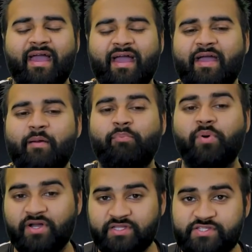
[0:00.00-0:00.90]

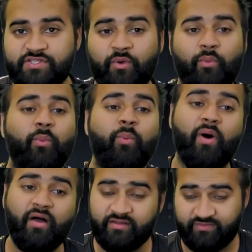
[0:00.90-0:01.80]
But
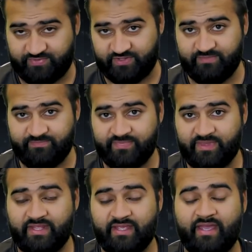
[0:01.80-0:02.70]
one of them
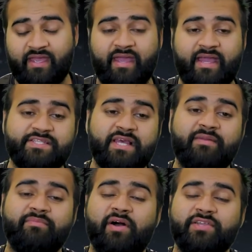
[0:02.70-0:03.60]
has
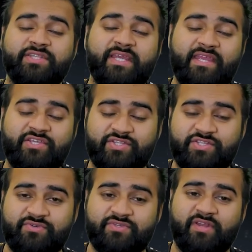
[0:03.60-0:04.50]
had March of the Ancients
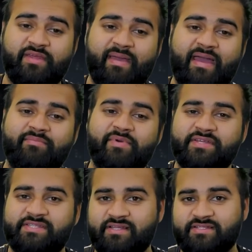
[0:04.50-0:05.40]
used on him and
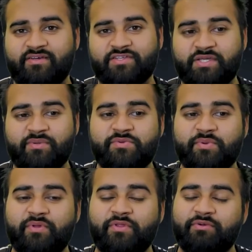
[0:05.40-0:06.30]
Merciless Logic, which
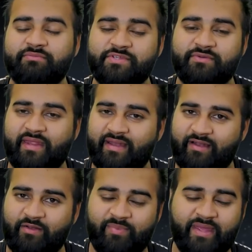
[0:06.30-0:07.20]
we will come to in a
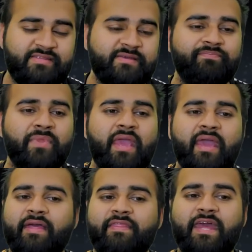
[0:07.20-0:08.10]
little bit.
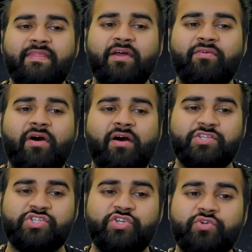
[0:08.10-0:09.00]
Then there
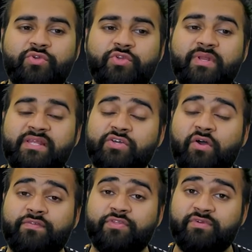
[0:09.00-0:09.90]
are 2 units
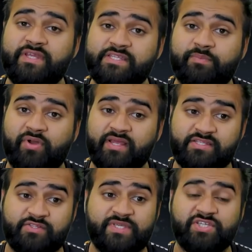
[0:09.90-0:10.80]
of 3
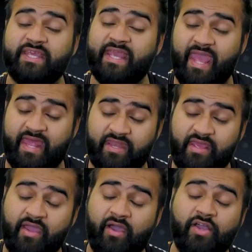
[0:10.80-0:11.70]
suppressors, which again
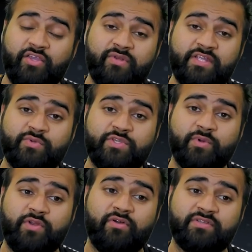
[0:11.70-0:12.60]
are units which
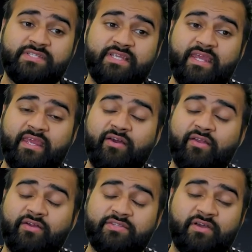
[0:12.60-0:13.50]
we're not seeing a
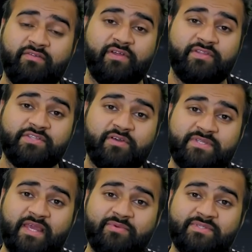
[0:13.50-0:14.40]
lot of on the top
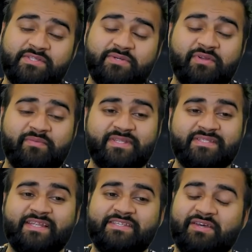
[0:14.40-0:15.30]
tables in tournaments,
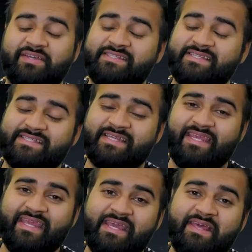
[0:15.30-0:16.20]
and it's nice to
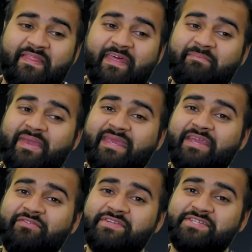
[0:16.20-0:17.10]
see them
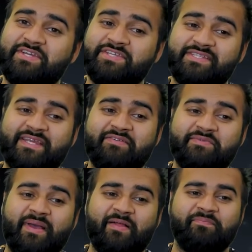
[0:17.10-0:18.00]
making a resurgence here as
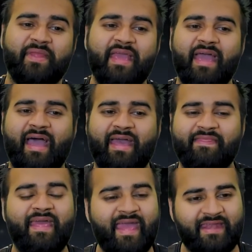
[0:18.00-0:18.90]
well.
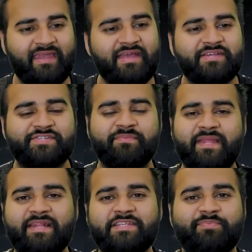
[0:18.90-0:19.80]
And then
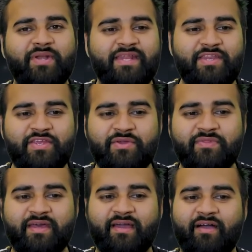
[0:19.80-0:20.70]
something that's pretty new
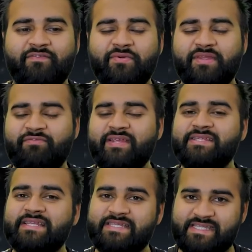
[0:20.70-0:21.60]
that I've only
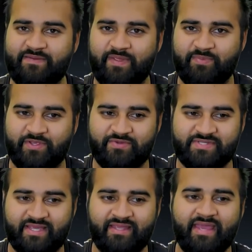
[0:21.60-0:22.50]
recently seen people
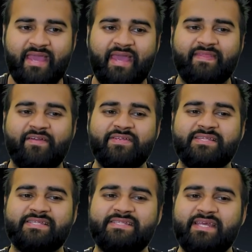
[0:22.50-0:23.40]
using, there is
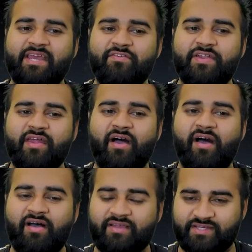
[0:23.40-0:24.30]
a Sycoran
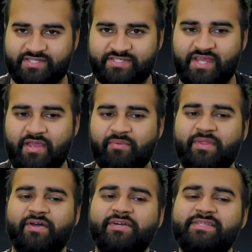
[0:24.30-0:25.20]
Arcus
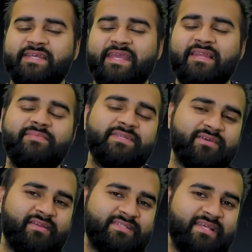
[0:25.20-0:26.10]
with a Hunter Killer Missile as